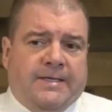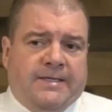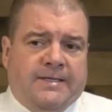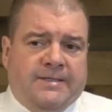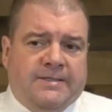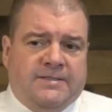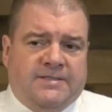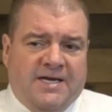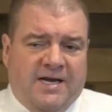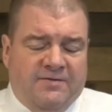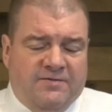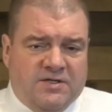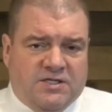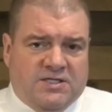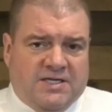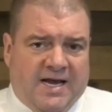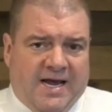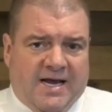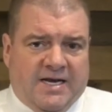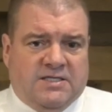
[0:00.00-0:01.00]
David
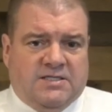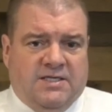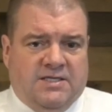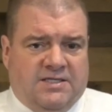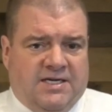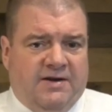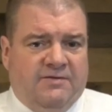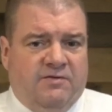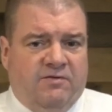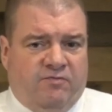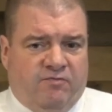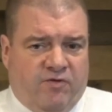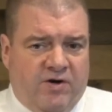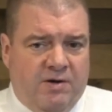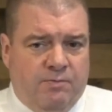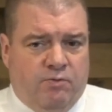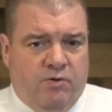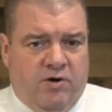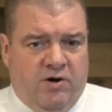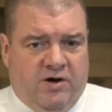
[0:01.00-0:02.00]
Sachs, and David
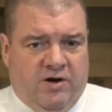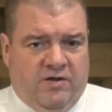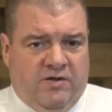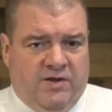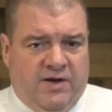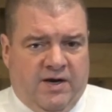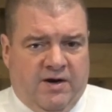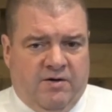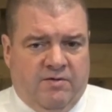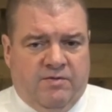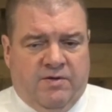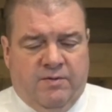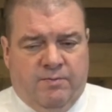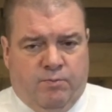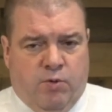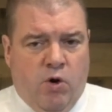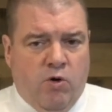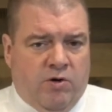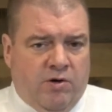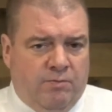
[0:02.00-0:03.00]
Freeberg are there. They're
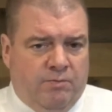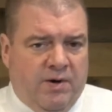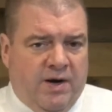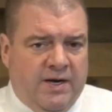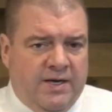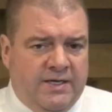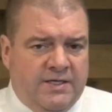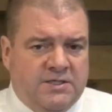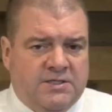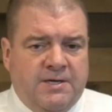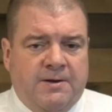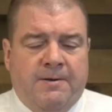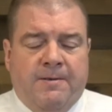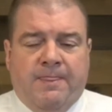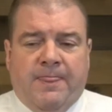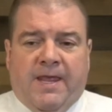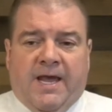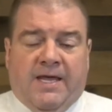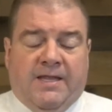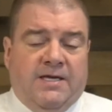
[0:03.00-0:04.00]
poker buddies,
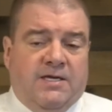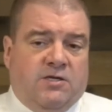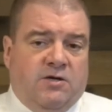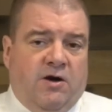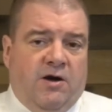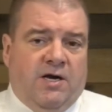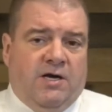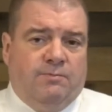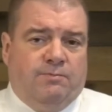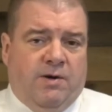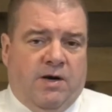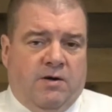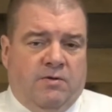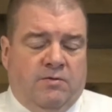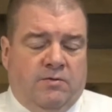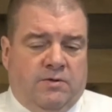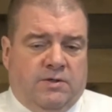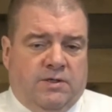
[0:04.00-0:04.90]
and they talk about